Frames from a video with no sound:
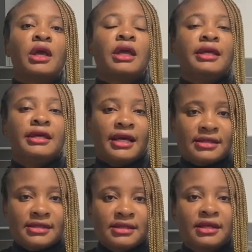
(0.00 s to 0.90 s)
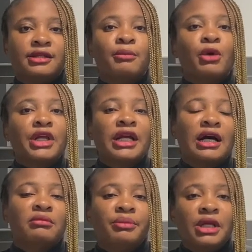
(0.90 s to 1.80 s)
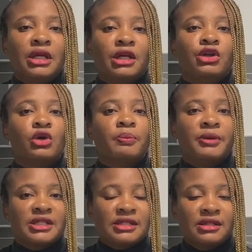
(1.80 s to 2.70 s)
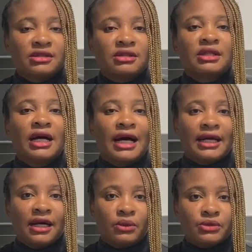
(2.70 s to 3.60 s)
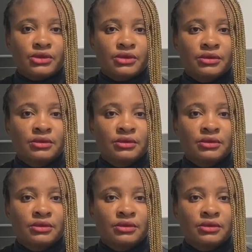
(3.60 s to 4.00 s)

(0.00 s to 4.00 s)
Yes, the money can be in your personal account.